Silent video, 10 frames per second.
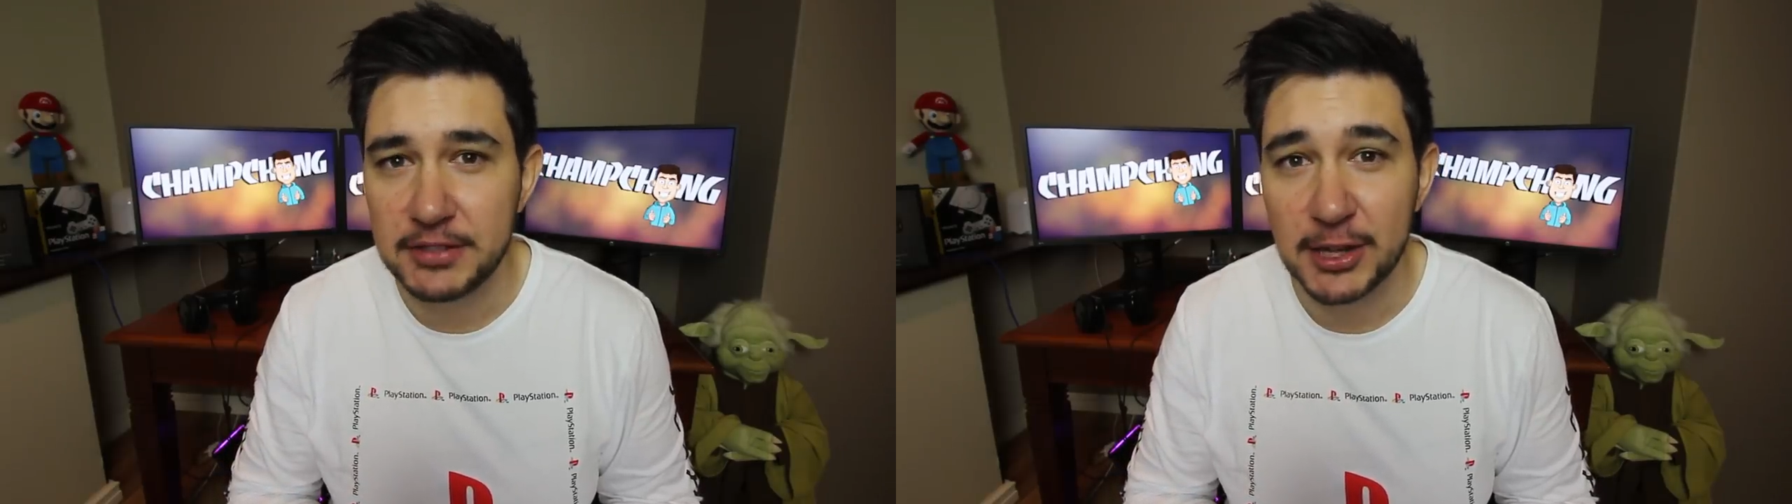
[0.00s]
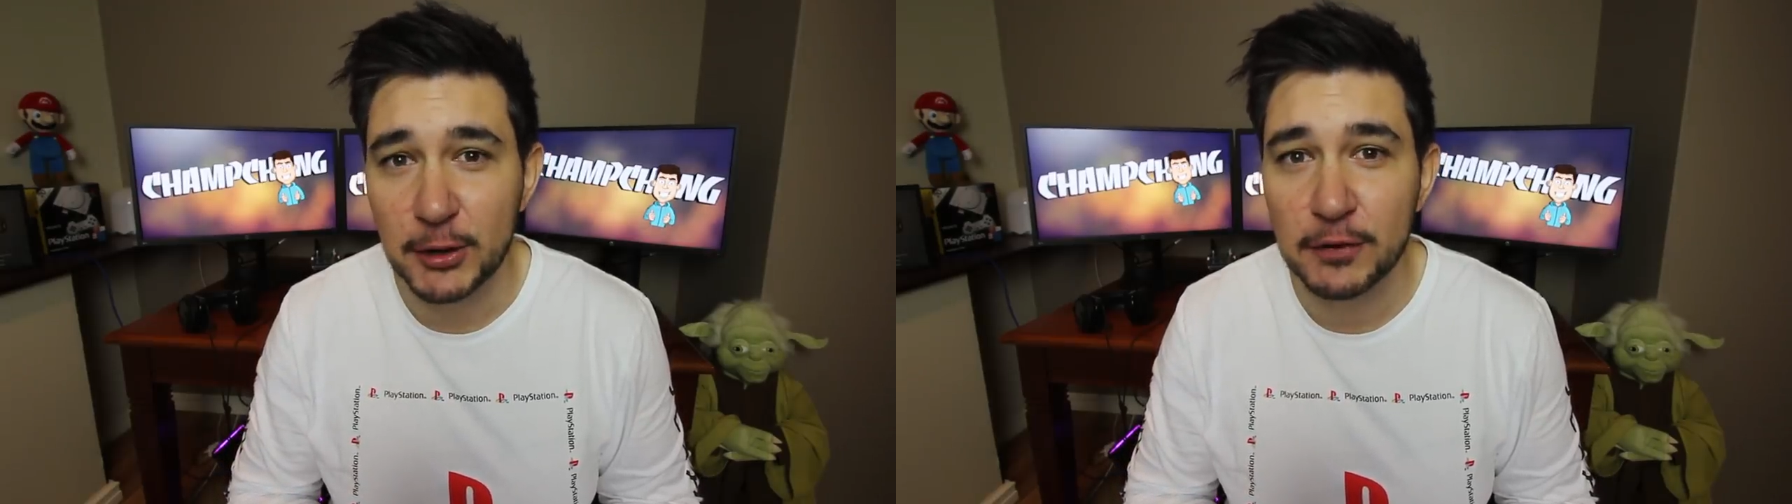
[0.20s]

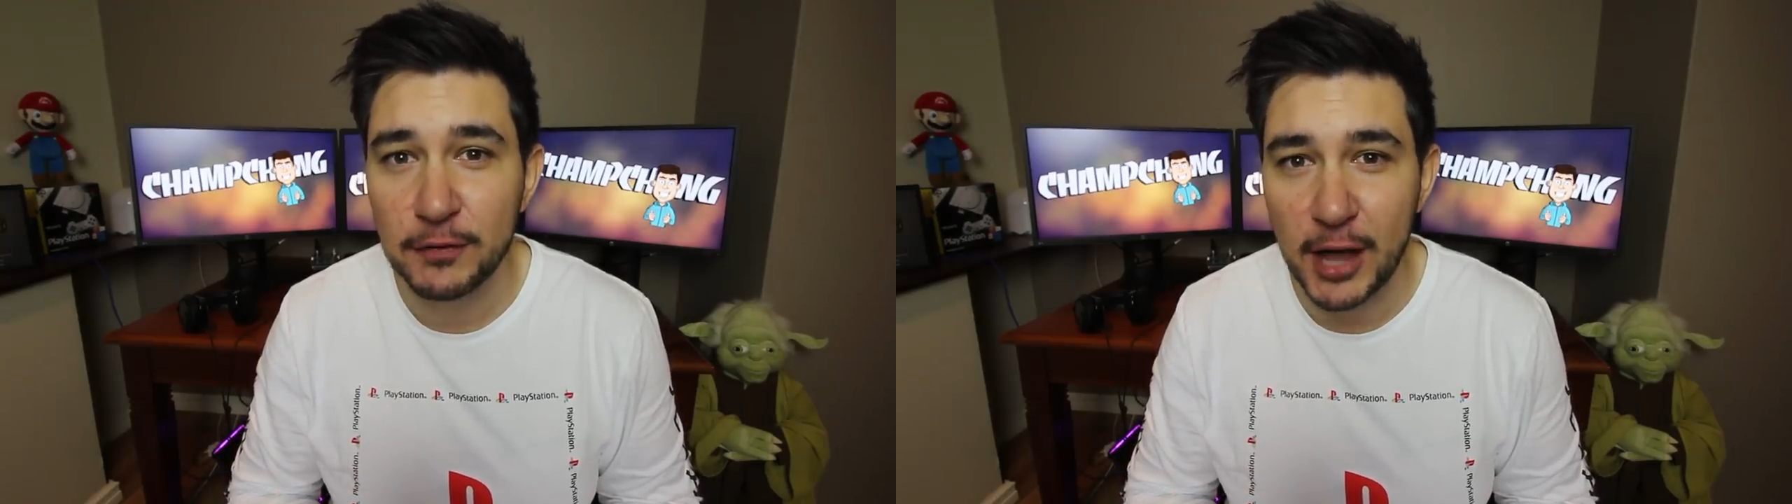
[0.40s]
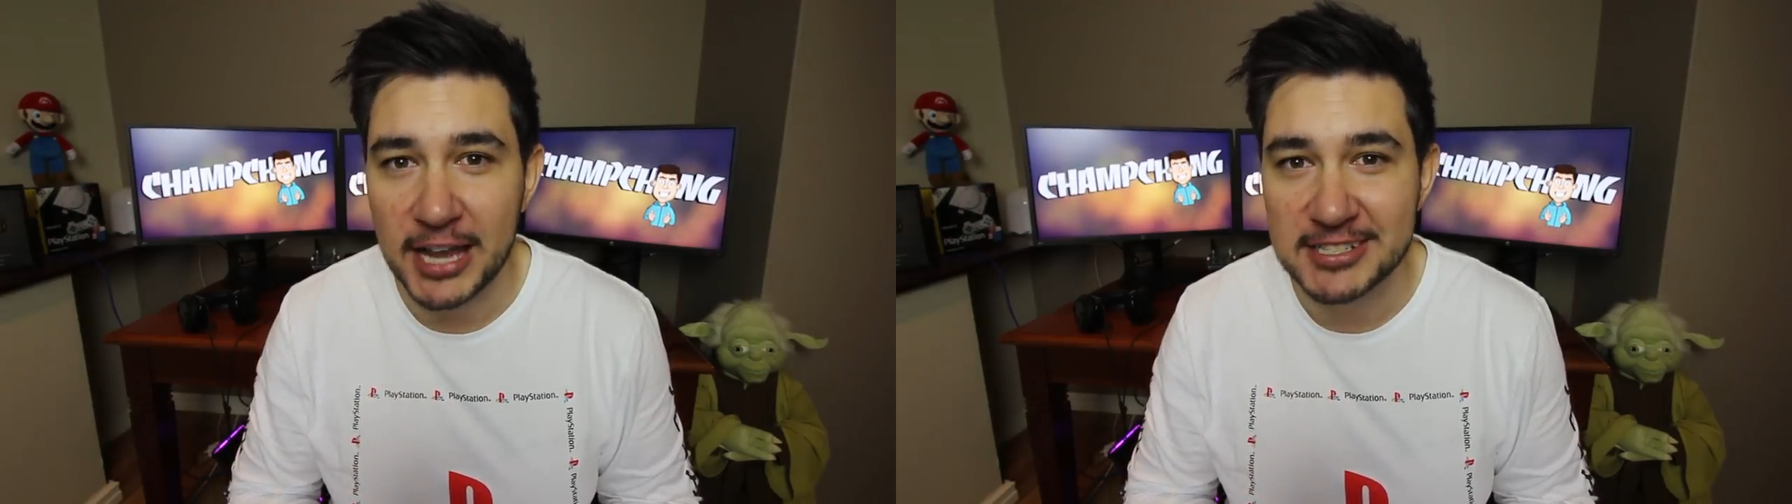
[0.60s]
to get on a
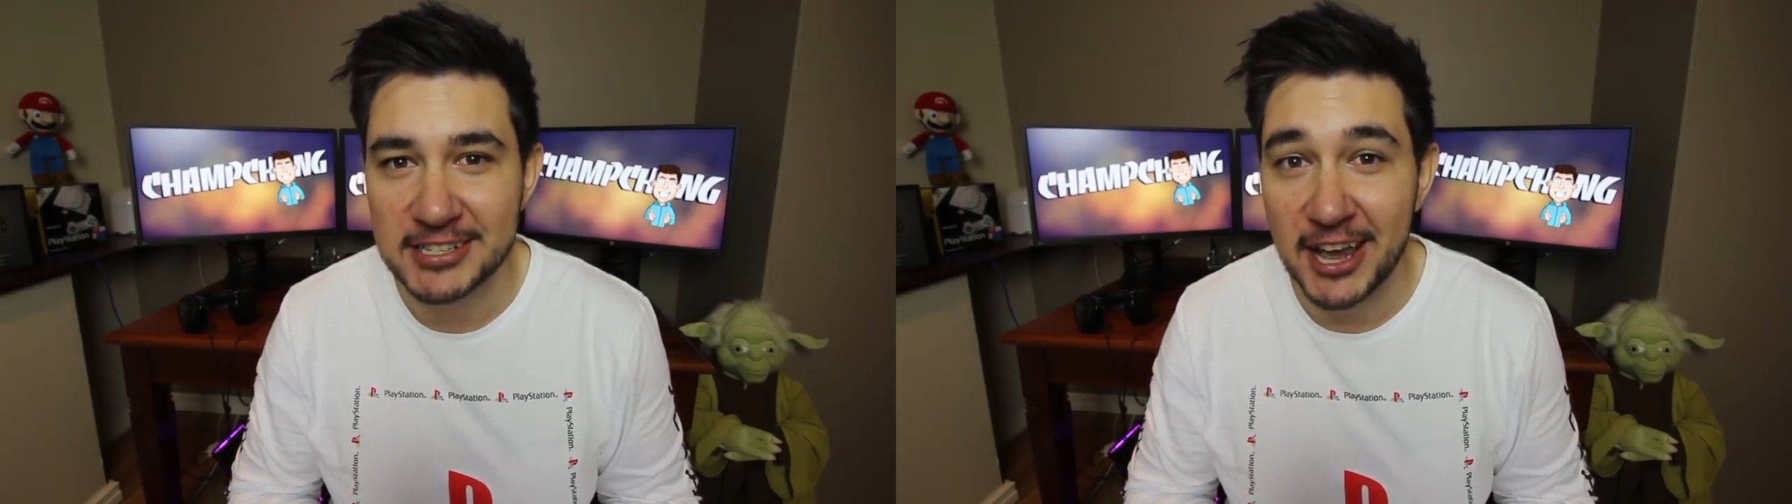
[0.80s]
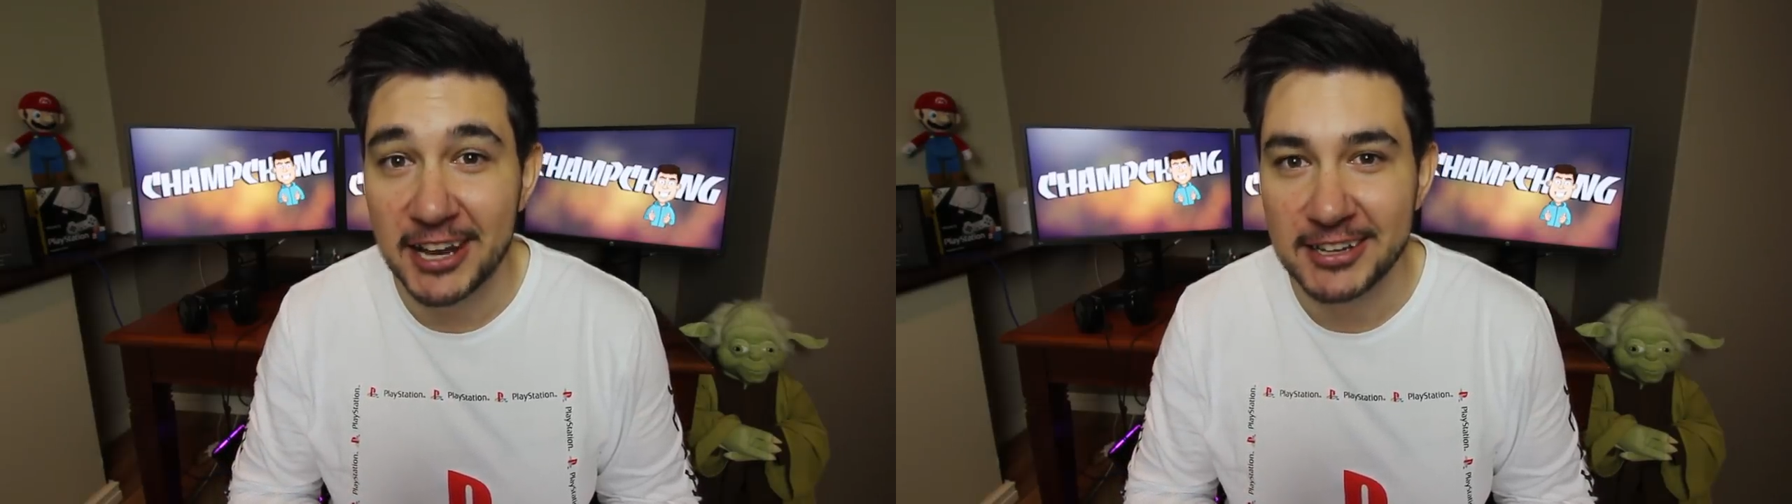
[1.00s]
flight
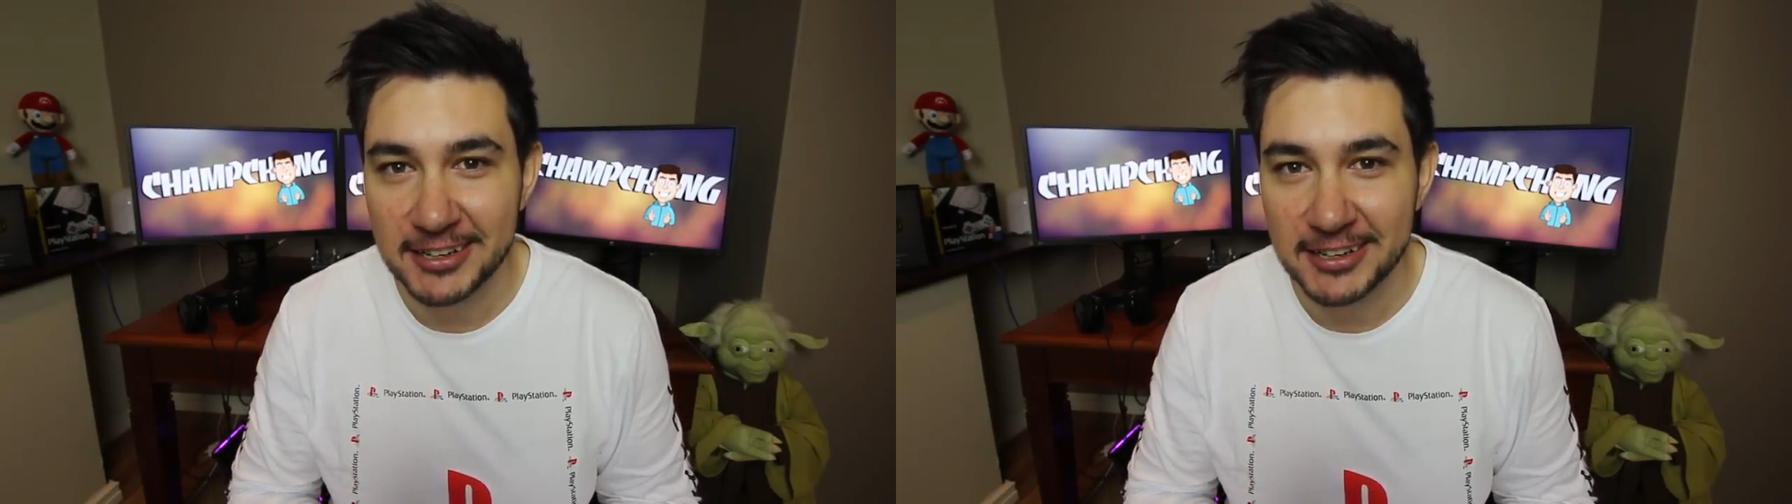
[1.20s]
tonight.